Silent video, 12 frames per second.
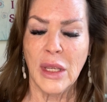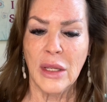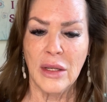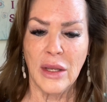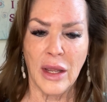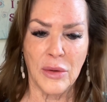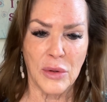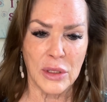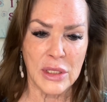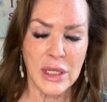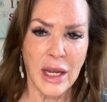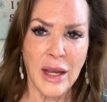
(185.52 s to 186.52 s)
Now on
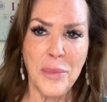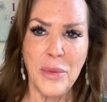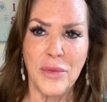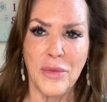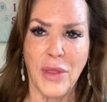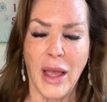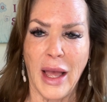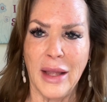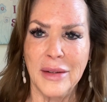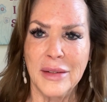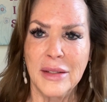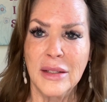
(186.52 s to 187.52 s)
top of
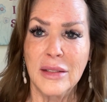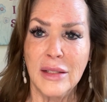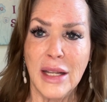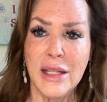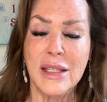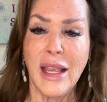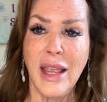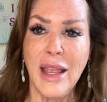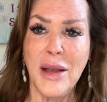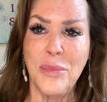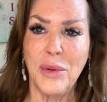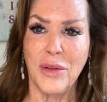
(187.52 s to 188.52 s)
that, let's
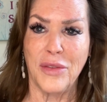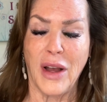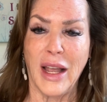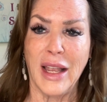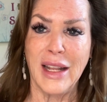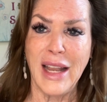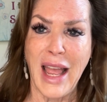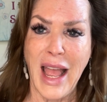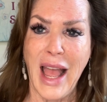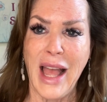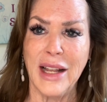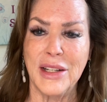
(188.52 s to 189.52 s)
amplify and
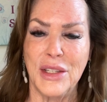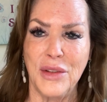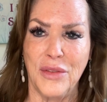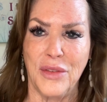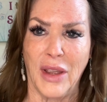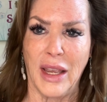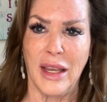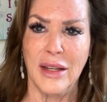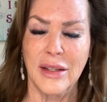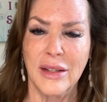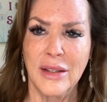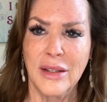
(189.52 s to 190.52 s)
activate
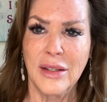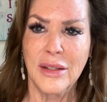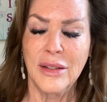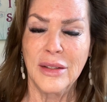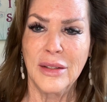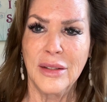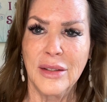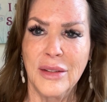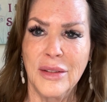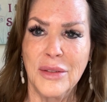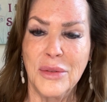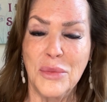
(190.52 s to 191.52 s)

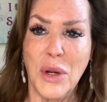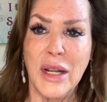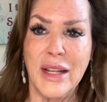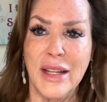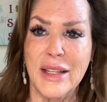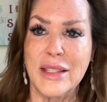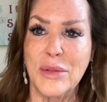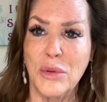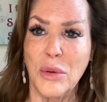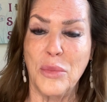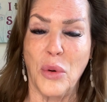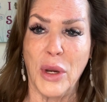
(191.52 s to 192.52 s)
what it is that we're
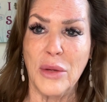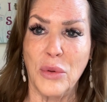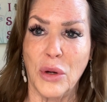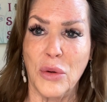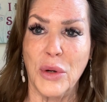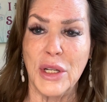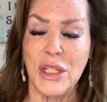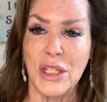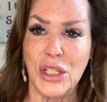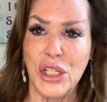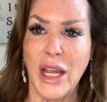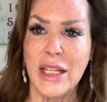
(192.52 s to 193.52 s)
going to
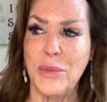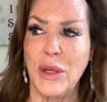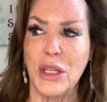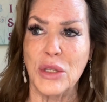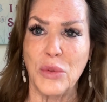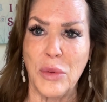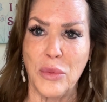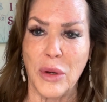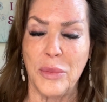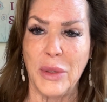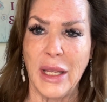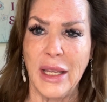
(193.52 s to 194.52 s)
ingest, because we
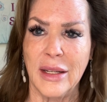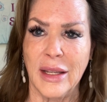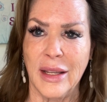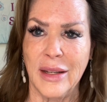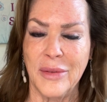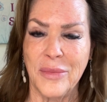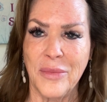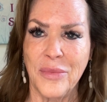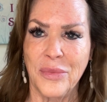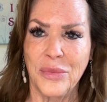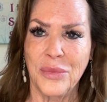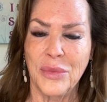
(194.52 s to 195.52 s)
pre-planned it.
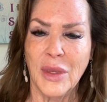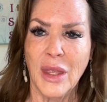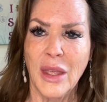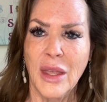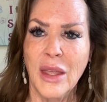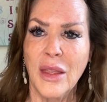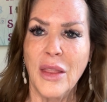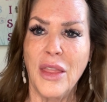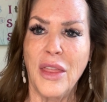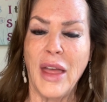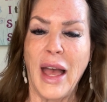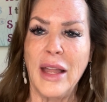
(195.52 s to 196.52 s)

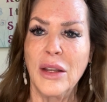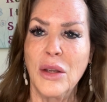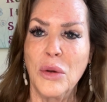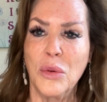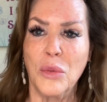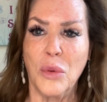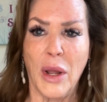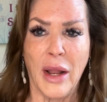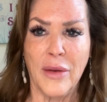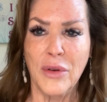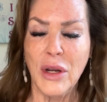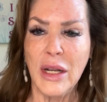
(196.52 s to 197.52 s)
That
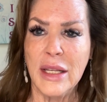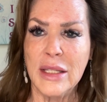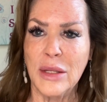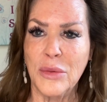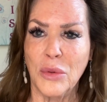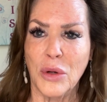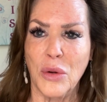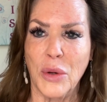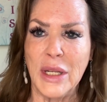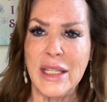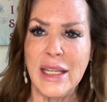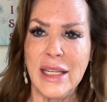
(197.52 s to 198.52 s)
whatever it is that we're
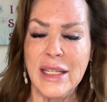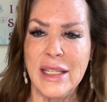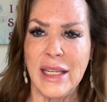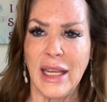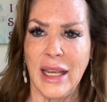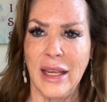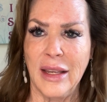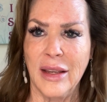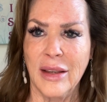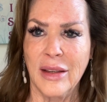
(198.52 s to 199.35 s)
going to intake